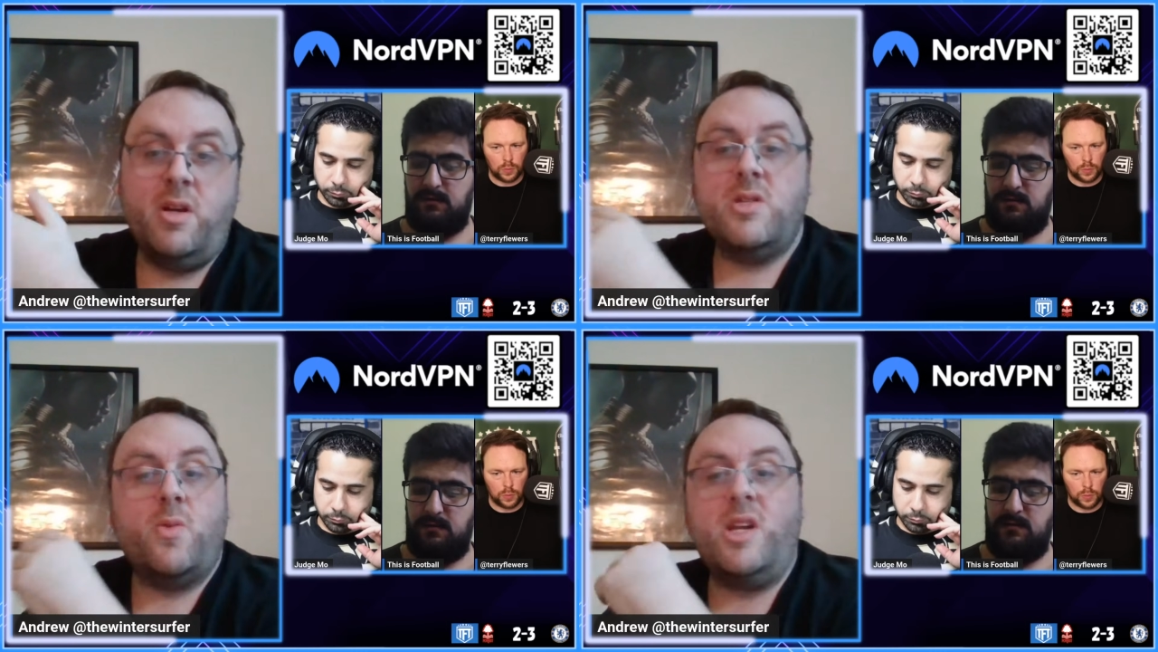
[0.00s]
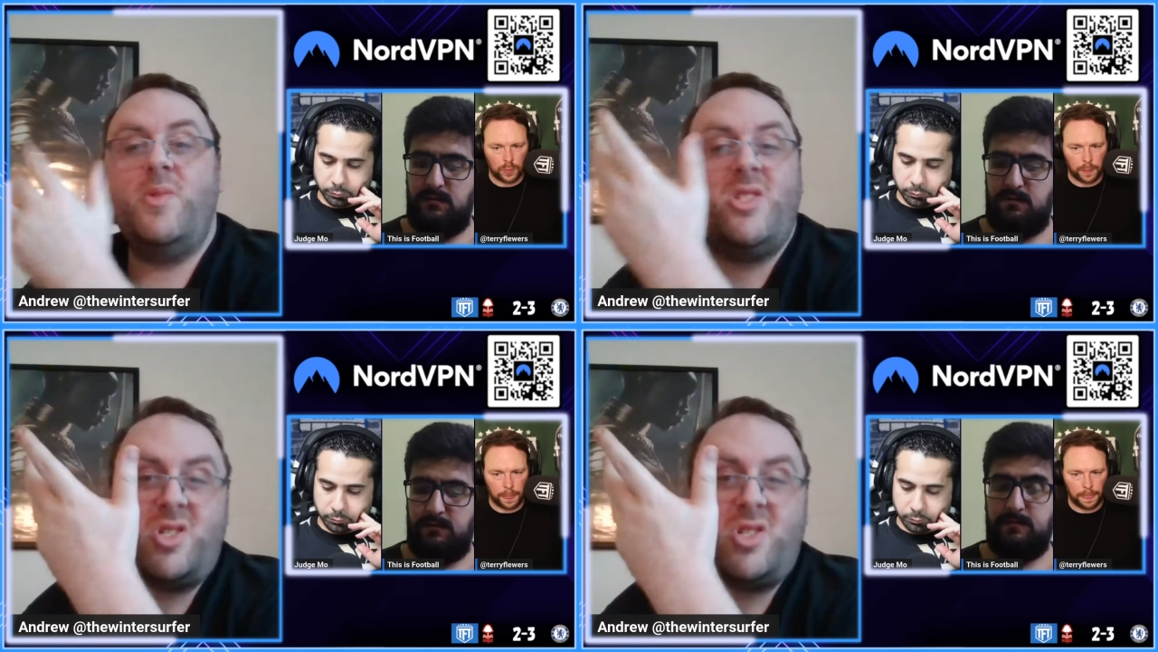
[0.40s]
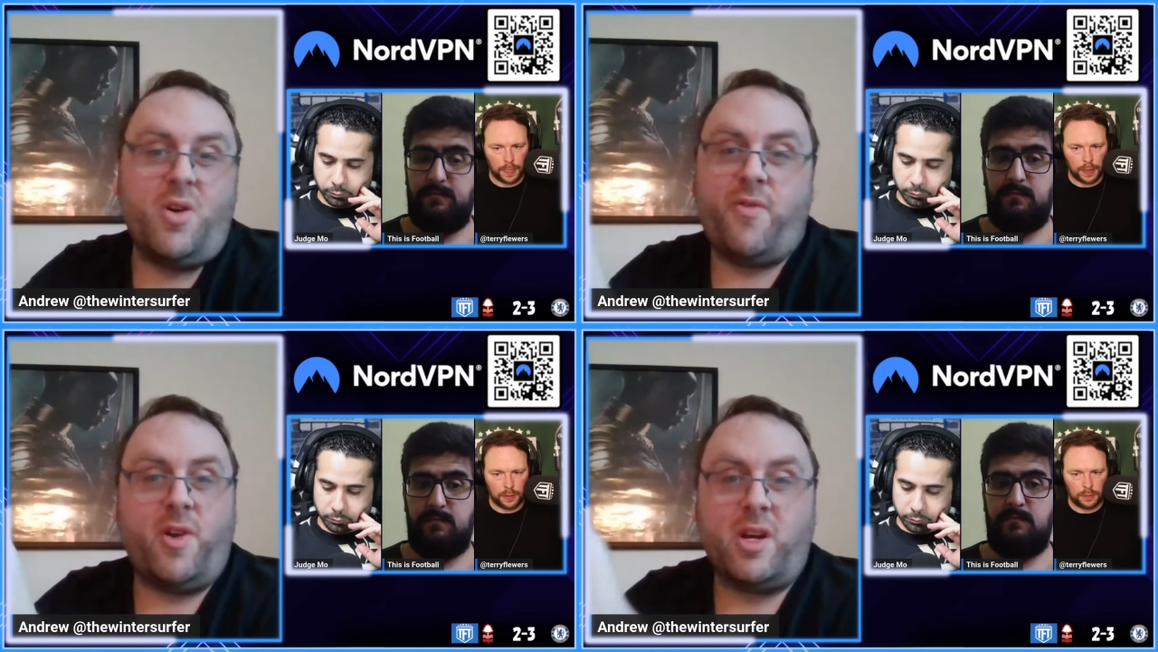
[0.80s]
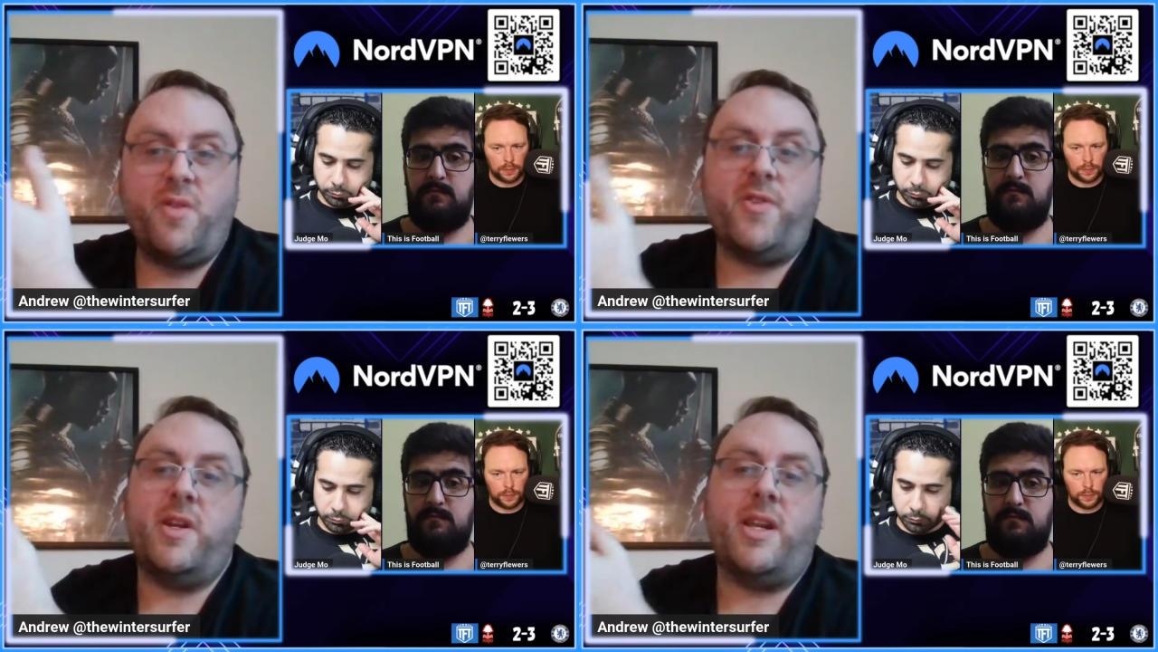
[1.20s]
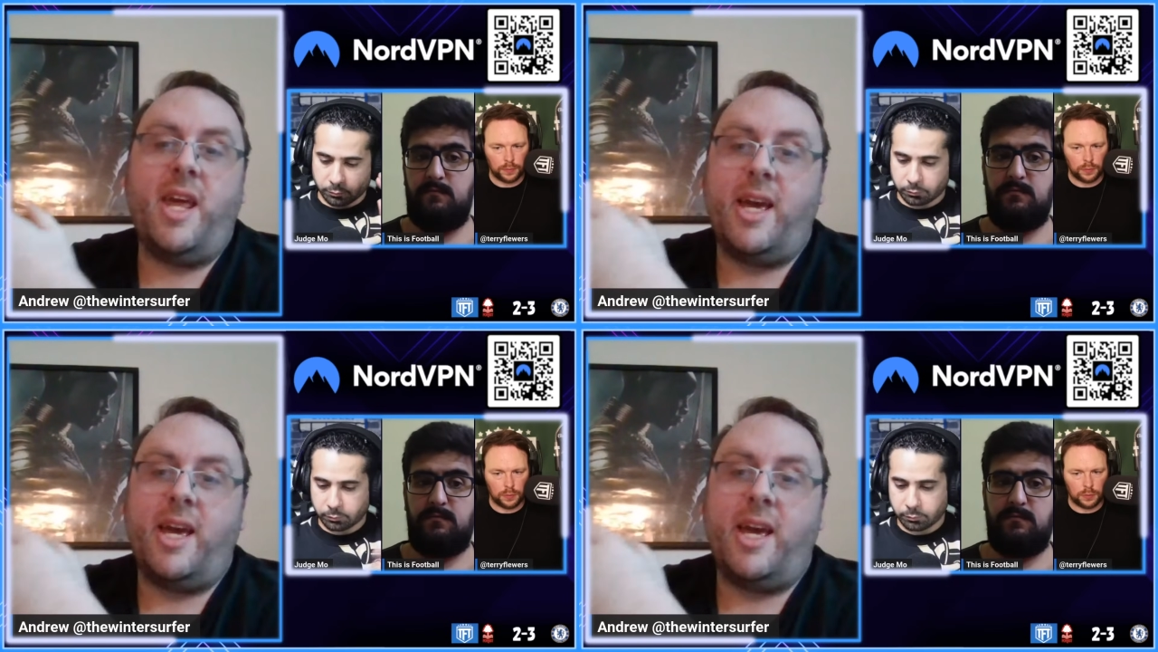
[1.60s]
Speaker 1: So why don't we just go for it? Go for the next.